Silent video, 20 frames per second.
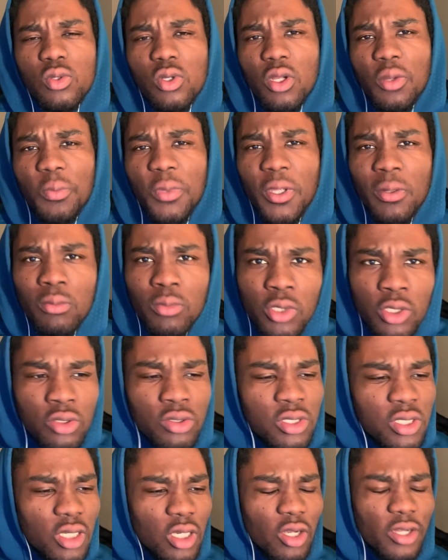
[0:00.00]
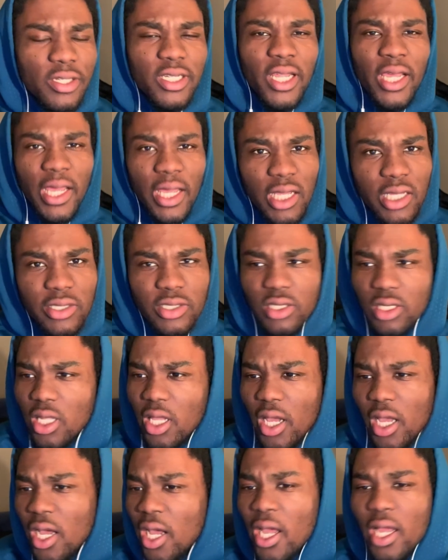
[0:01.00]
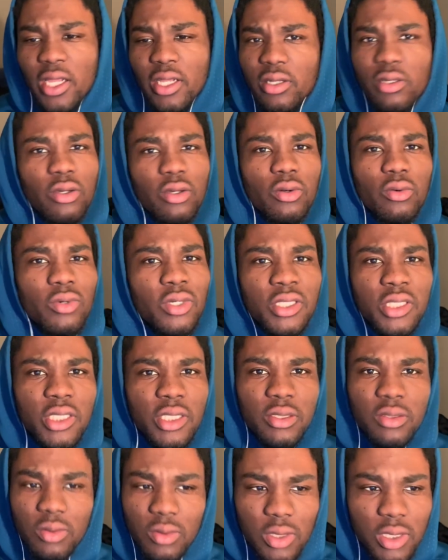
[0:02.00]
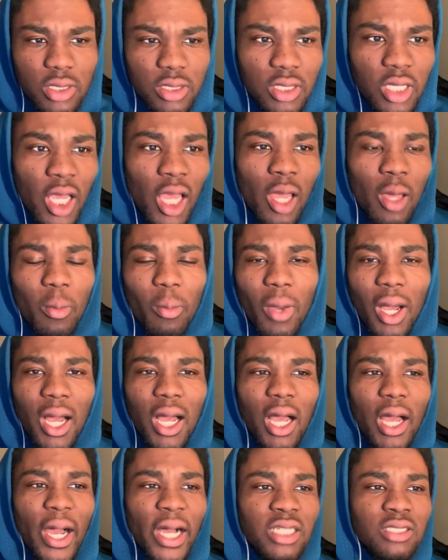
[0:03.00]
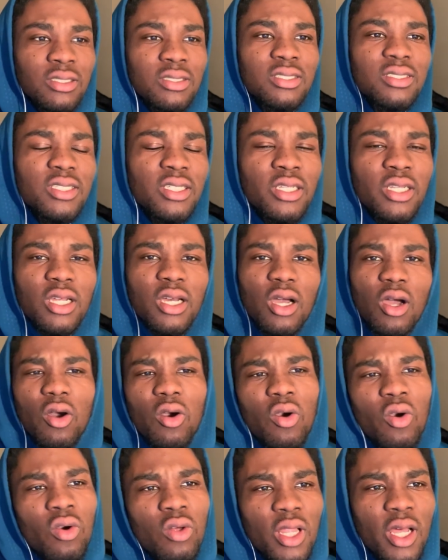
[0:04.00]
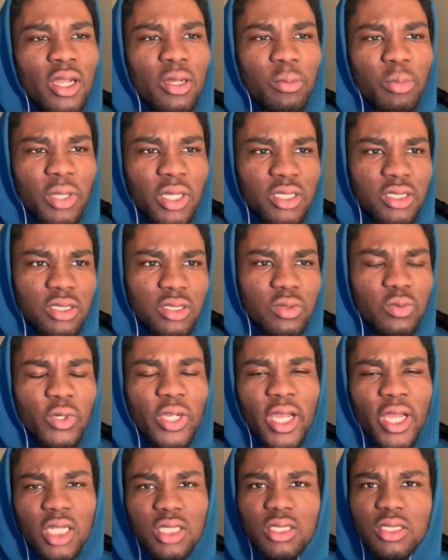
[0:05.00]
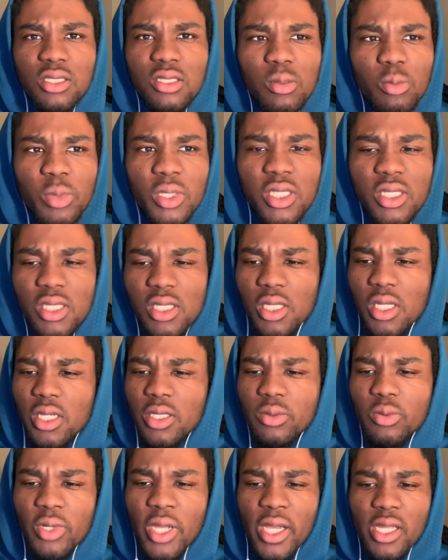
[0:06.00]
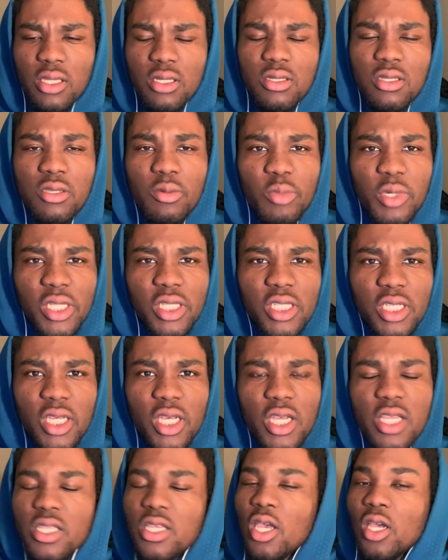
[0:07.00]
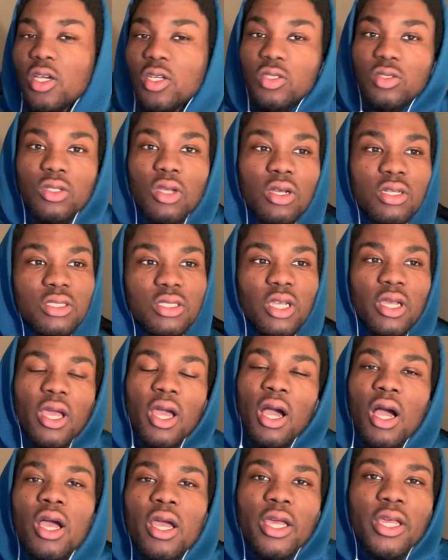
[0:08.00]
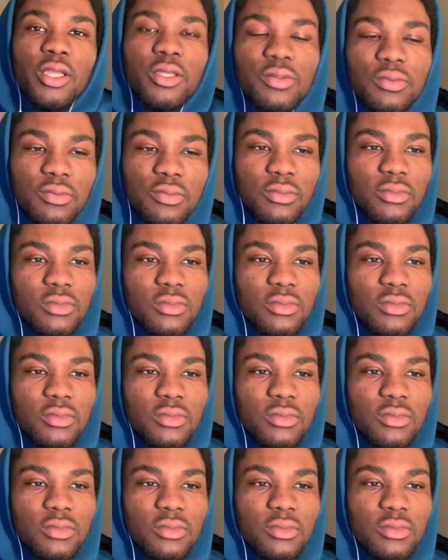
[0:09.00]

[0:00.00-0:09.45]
was going to be music or dance, like I didn't know what this was, but I just seen it a whole lot of places reacted to BTS. So I was like, all right,